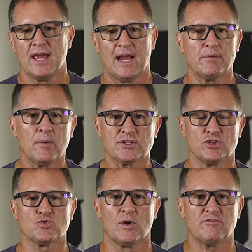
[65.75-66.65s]
Everyone wants
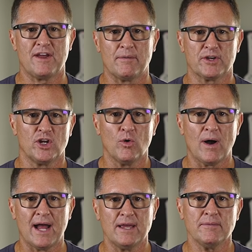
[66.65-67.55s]
to use one fabric. You know
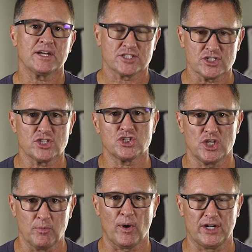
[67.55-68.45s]
why? Because it's the
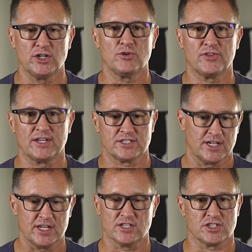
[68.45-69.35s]
cheap way to do things.
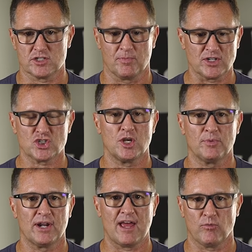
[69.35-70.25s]
It is. It's much
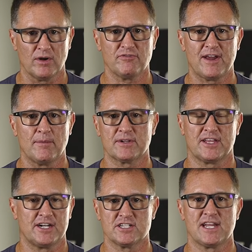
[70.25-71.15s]
cheaper to have one fabric
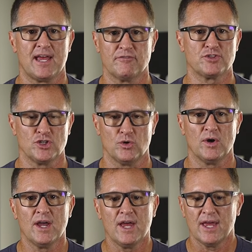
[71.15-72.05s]
than it is to have two.
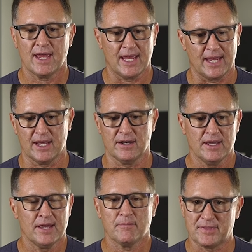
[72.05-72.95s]

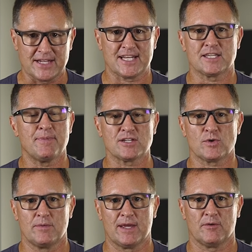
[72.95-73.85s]
But that's not the best
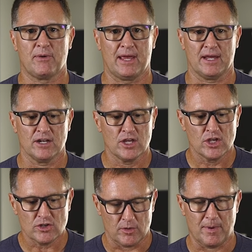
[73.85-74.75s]
way to make a pant.
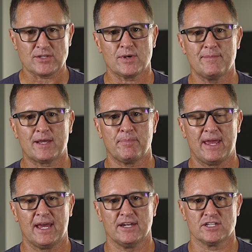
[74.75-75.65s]
The best way to make a
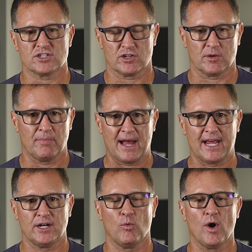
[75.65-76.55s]
pant is to
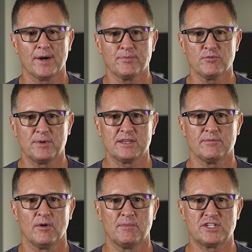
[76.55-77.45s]
combine a waterproof
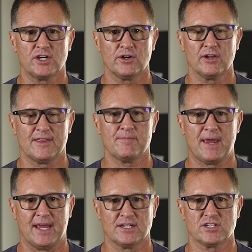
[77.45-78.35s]
breathable material on the
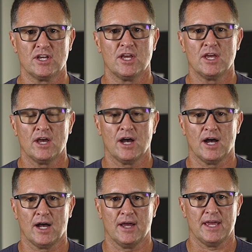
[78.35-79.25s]
pant
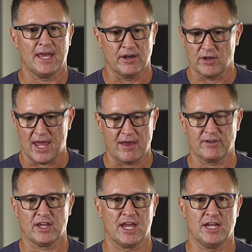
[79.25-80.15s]
and
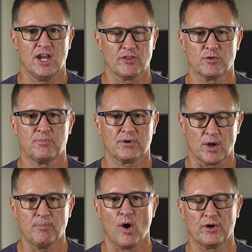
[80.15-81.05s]
having another
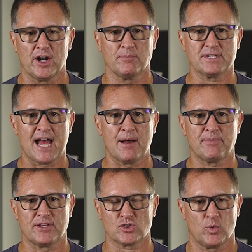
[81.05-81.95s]
component up top
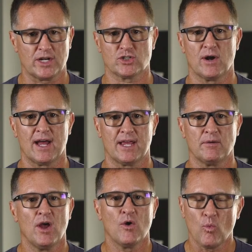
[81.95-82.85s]
that's quick
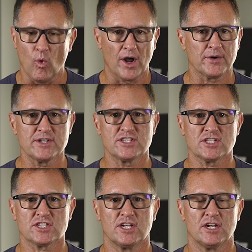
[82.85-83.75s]
drying, water
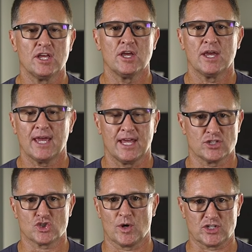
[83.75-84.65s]
resistant, and
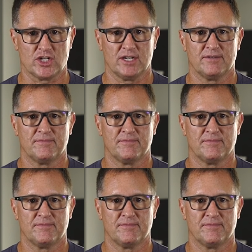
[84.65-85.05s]
stretchy.